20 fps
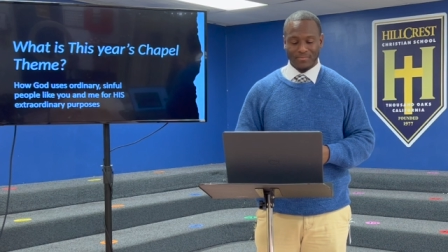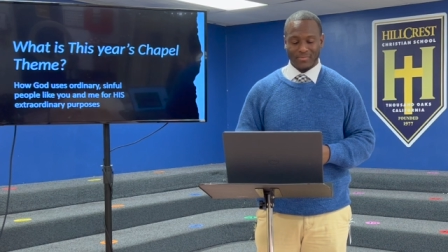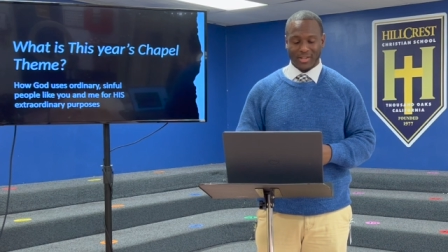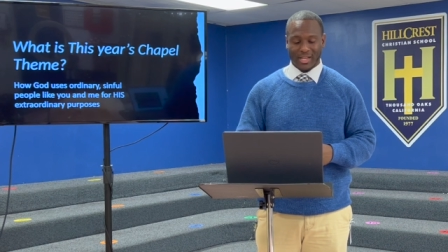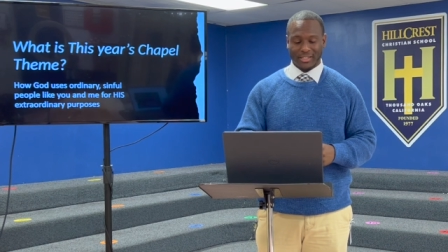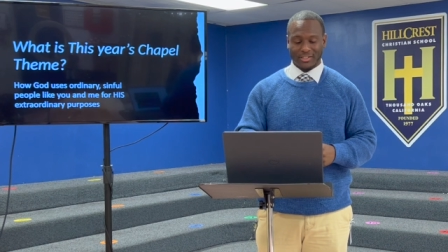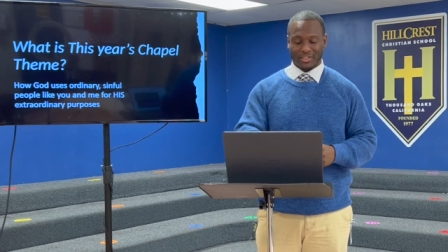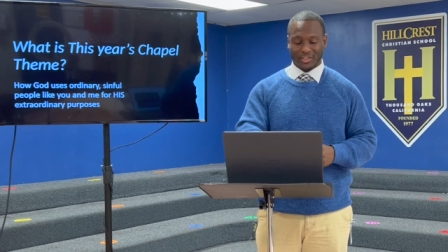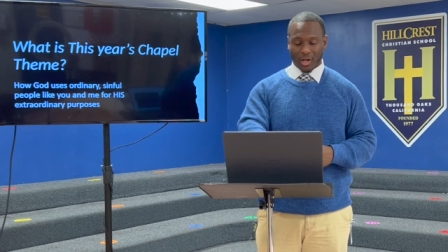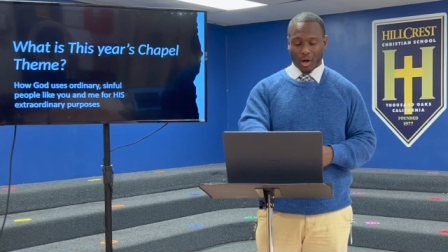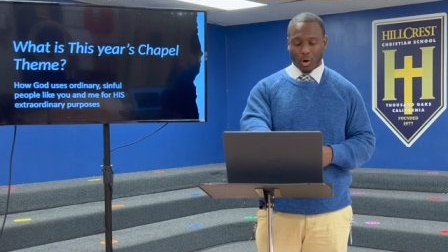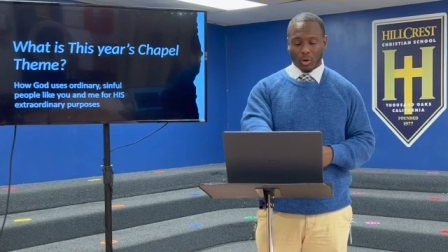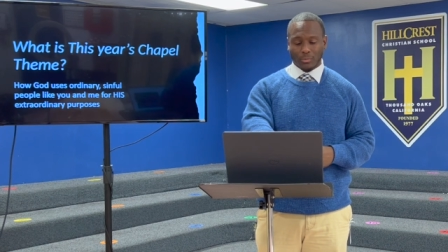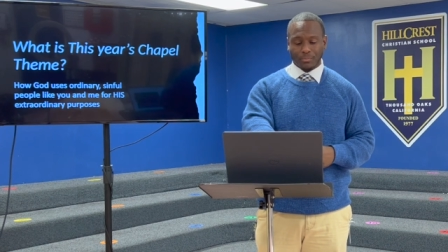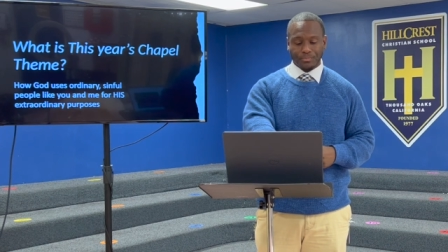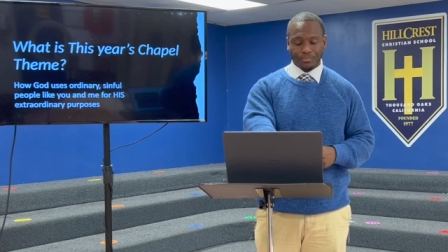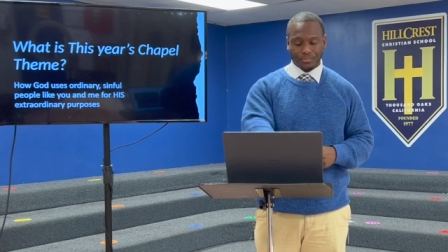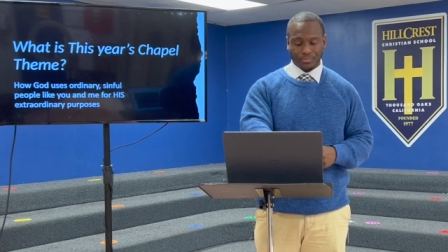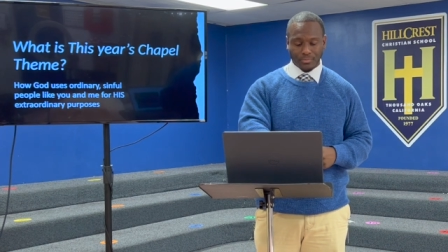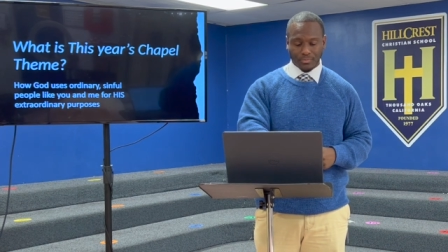and
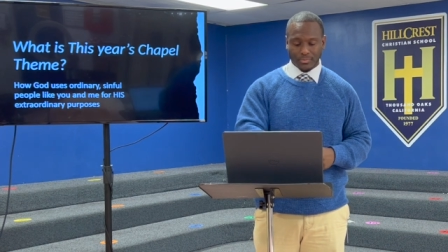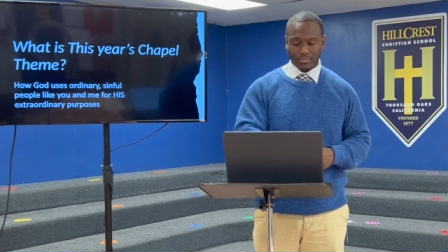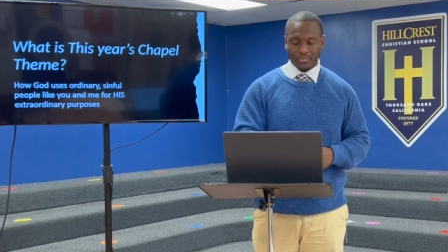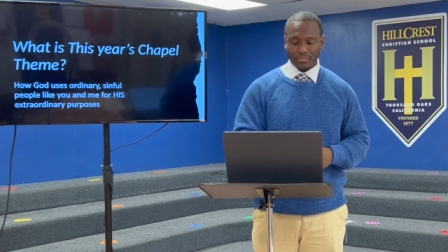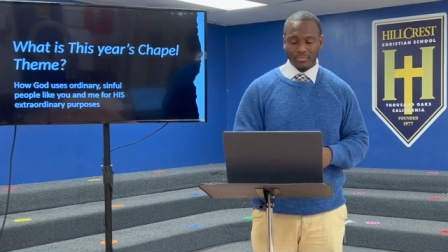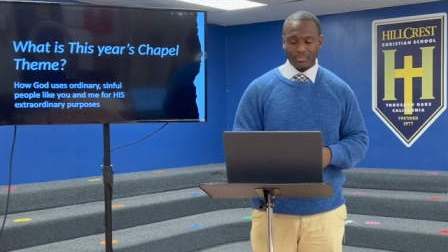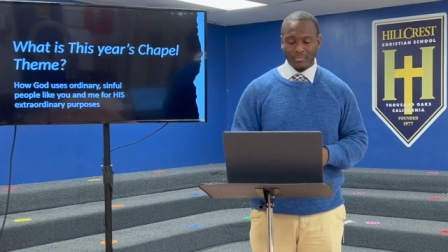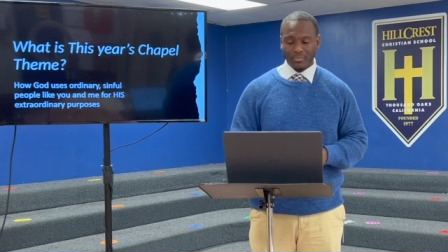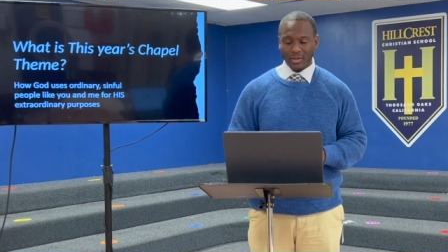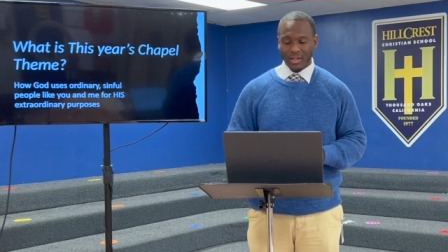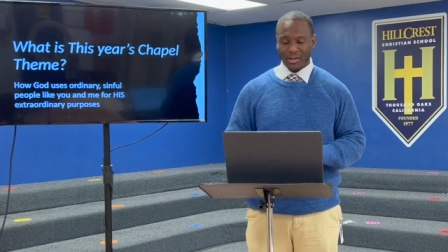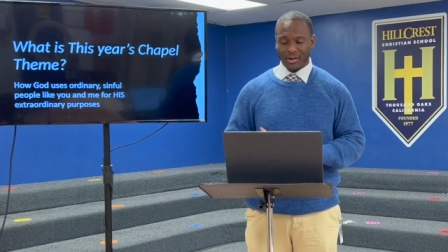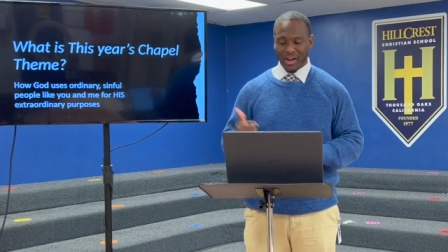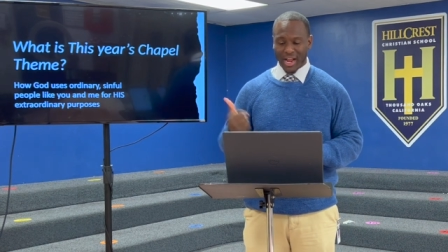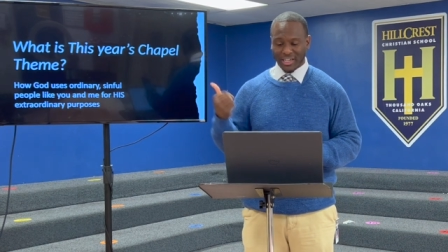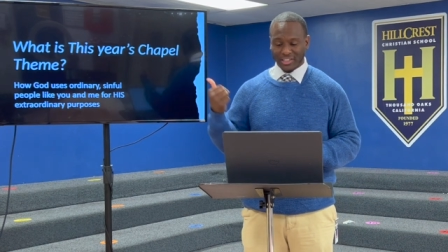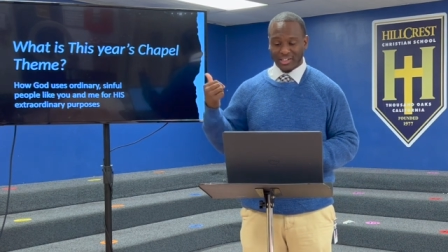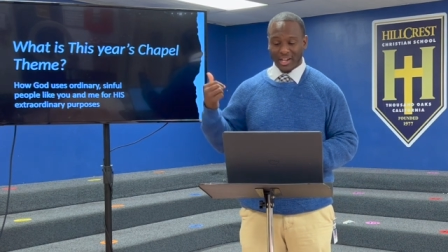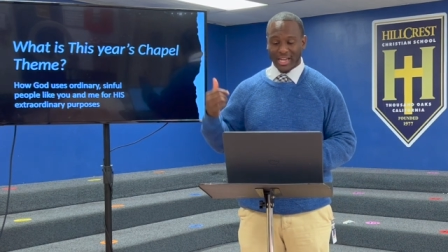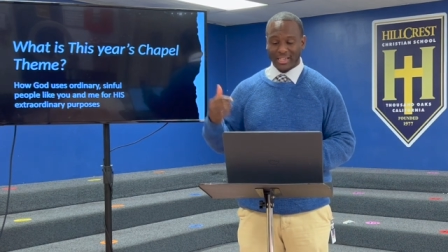so
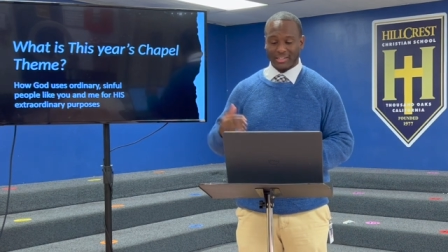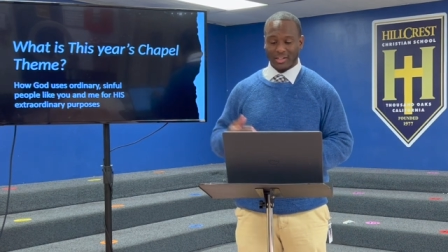next slide